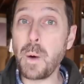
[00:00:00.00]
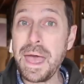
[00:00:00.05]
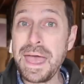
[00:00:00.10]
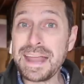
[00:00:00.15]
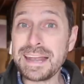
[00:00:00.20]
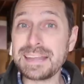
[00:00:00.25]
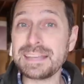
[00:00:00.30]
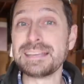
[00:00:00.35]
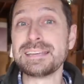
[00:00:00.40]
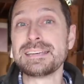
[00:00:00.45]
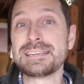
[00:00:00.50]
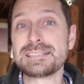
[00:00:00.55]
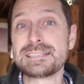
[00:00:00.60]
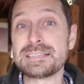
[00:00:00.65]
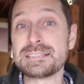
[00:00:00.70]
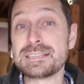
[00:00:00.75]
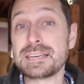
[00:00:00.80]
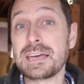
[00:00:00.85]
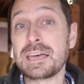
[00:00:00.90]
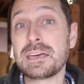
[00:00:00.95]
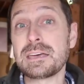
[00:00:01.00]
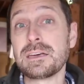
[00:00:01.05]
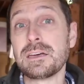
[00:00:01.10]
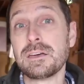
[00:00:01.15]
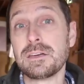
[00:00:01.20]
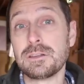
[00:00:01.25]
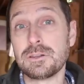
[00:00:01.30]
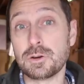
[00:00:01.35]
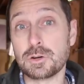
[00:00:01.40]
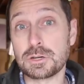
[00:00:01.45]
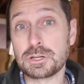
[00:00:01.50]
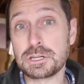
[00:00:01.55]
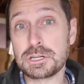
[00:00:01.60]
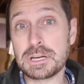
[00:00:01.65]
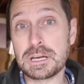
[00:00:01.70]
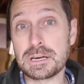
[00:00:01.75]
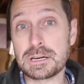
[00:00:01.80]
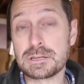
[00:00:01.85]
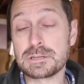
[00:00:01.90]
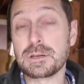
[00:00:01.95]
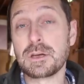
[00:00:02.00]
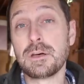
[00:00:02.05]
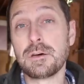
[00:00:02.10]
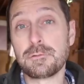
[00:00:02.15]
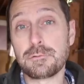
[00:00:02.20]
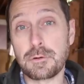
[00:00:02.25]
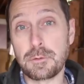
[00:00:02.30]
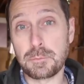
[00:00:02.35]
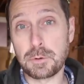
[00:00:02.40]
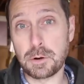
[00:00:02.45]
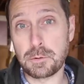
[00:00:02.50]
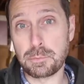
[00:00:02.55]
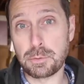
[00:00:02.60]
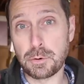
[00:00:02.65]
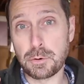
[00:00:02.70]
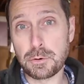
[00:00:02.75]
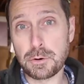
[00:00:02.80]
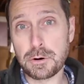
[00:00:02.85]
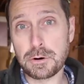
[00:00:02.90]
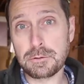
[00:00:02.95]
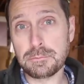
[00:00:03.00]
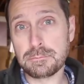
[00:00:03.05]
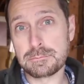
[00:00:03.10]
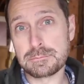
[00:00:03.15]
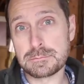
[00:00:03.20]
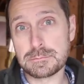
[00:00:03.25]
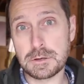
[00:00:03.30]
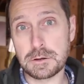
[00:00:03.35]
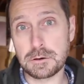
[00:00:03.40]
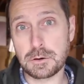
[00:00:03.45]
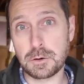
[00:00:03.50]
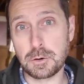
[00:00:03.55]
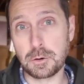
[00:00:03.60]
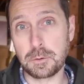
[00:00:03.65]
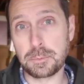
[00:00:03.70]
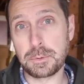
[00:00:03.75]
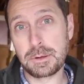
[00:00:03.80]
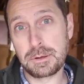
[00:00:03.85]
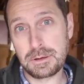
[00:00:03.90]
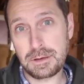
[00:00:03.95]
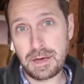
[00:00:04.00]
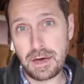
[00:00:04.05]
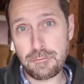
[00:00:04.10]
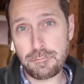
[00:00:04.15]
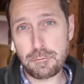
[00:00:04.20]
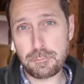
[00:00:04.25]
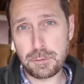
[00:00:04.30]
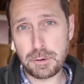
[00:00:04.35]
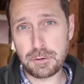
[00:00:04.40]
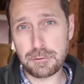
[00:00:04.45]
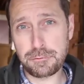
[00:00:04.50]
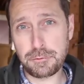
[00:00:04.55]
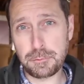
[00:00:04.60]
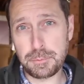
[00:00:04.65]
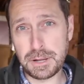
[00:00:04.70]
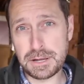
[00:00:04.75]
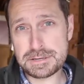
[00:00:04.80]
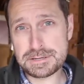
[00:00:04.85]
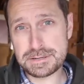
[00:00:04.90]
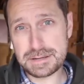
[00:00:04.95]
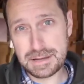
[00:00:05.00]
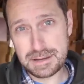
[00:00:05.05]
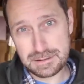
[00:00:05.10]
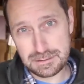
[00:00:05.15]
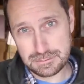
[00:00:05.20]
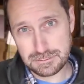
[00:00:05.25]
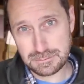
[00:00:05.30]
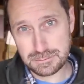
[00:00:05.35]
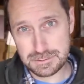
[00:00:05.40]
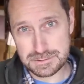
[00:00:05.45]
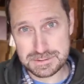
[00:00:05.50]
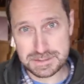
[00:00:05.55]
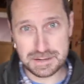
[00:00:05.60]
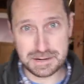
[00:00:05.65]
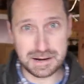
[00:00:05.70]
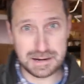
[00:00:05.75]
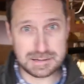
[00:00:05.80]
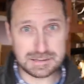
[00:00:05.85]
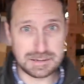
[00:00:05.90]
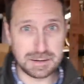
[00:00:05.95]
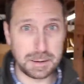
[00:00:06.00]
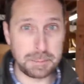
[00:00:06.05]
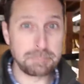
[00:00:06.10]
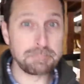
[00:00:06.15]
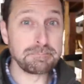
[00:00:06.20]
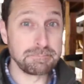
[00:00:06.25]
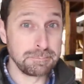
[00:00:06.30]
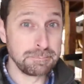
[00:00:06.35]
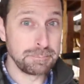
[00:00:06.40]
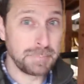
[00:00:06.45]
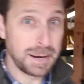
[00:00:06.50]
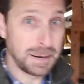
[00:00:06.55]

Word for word: when to take your chicks from your brooder to the coop. Have a beautiful, blessed day. We'll see you next time.